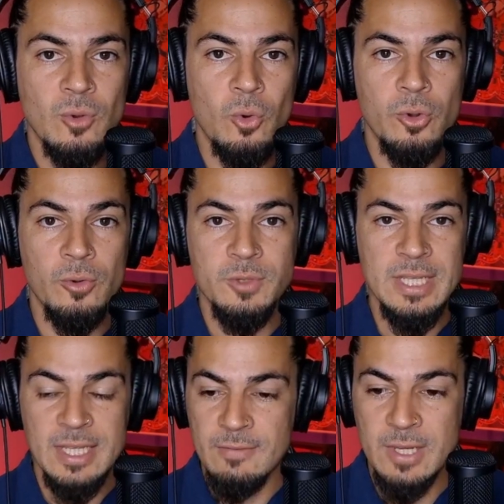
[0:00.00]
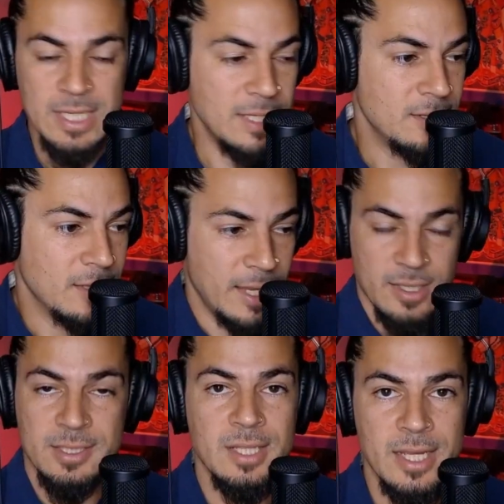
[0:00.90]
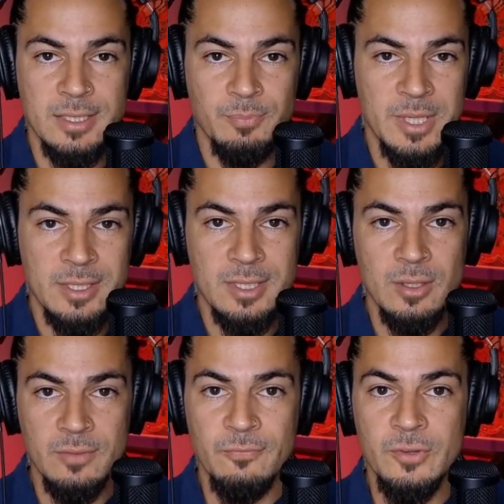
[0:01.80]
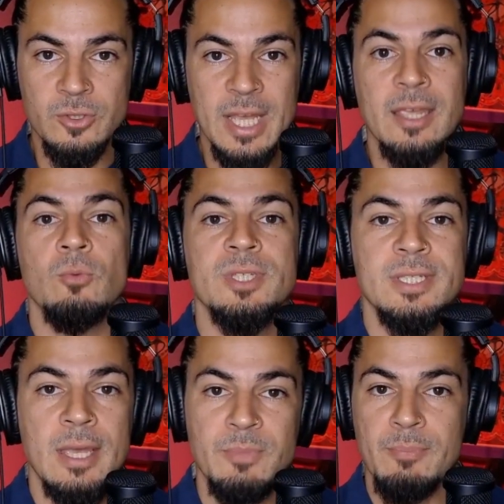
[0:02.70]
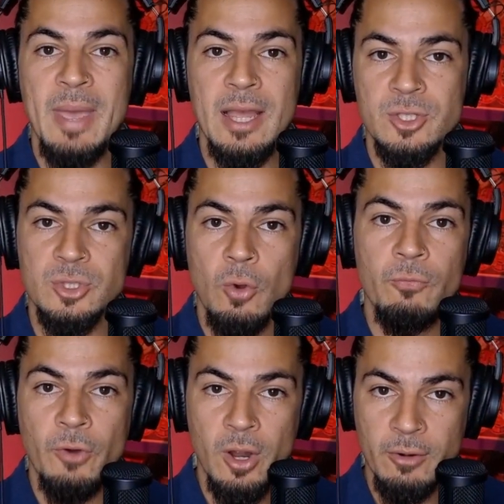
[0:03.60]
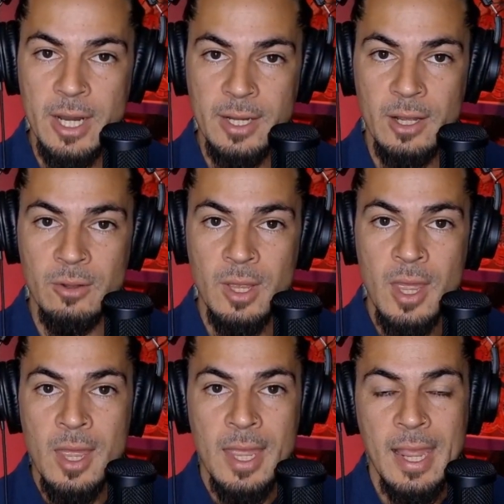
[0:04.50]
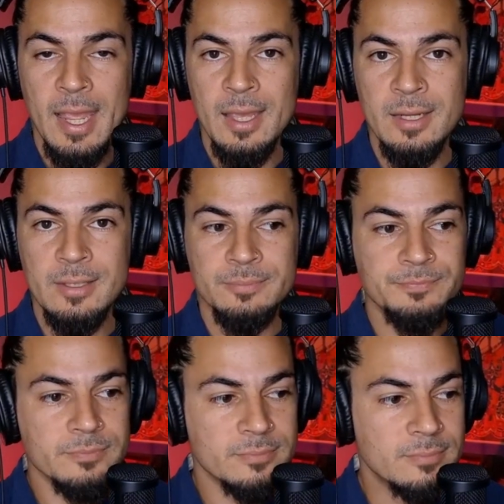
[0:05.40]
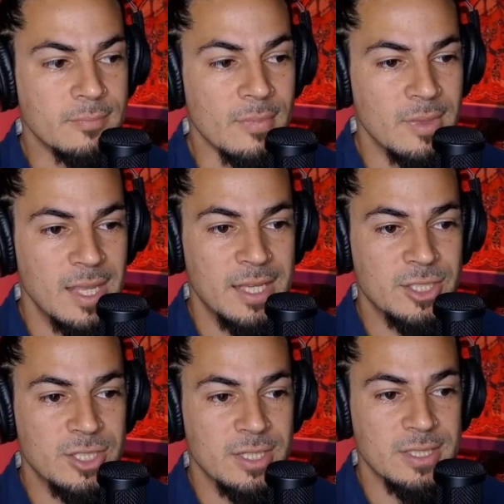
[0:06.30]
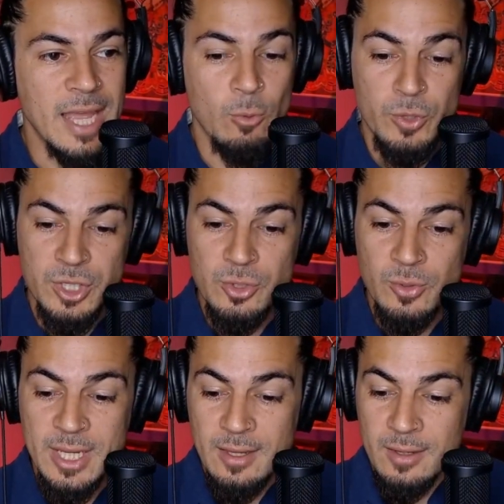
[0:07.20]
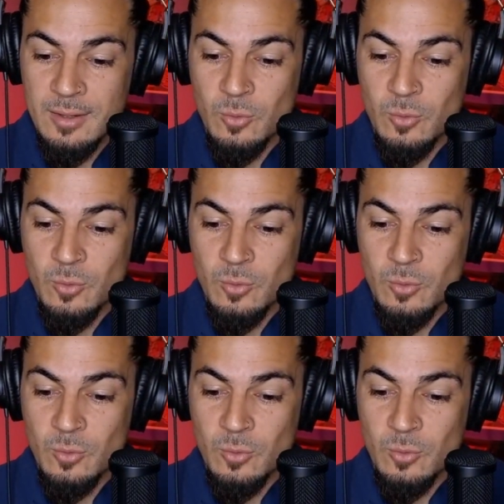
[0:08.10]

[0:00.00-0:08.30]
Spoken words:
or to even eat like a slice of pizza, it feels like it would set me back so far right now. And it's just like when you get